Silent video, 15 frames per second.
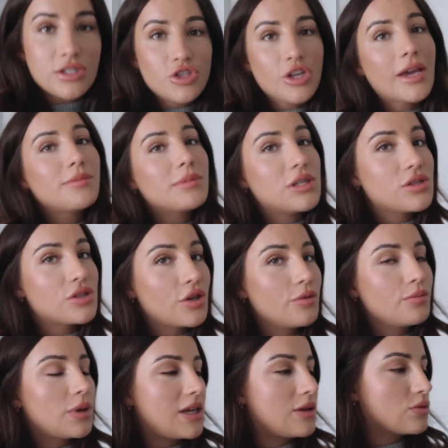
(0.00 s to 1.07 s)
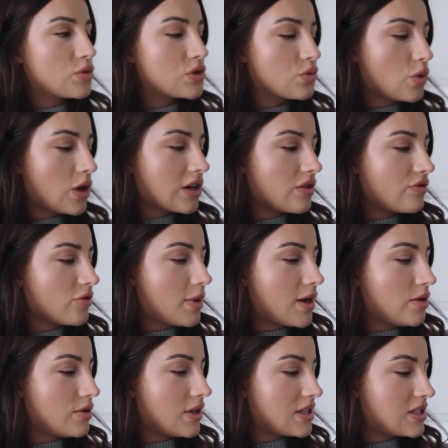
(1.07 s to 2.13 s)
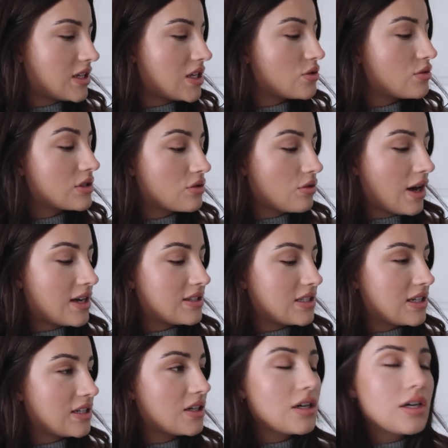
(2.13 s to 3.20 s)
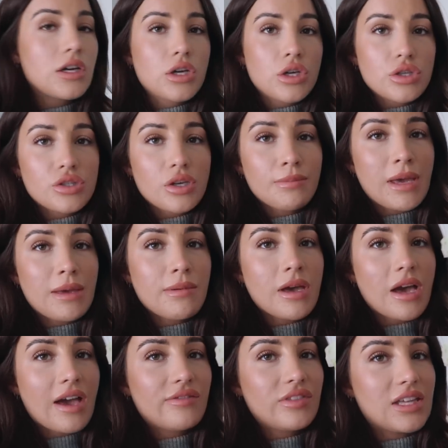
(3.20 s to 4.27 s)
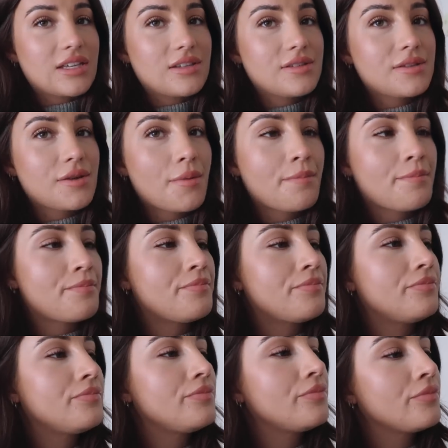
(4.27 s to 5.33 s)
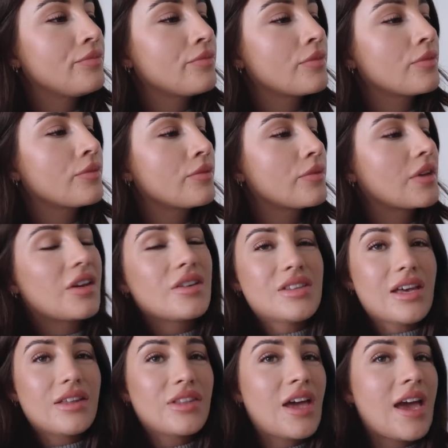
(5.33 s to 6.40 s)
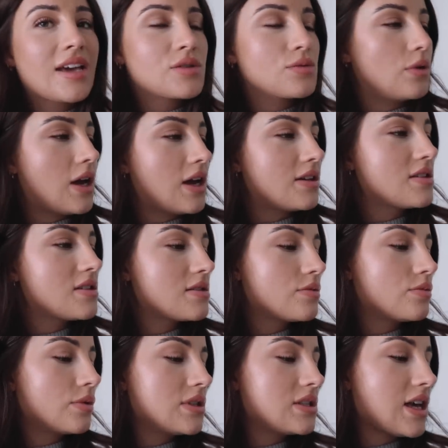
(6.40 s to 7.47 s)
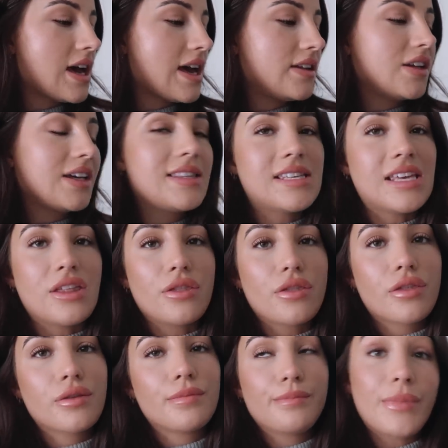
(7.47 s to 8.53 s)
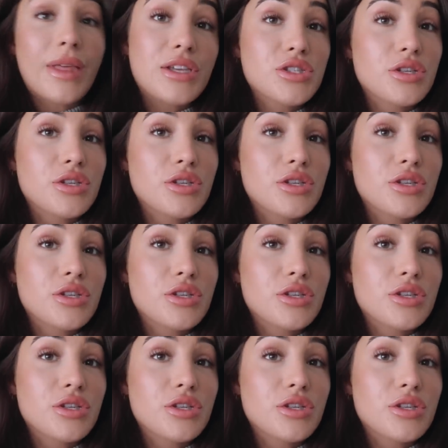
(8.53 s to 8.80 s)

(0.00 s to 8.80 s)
is Jamie's soup, but he wasn't working from home yesterday, so he's not had it. So maybe I'll have this, because the eggs will last. One's at 19th, that's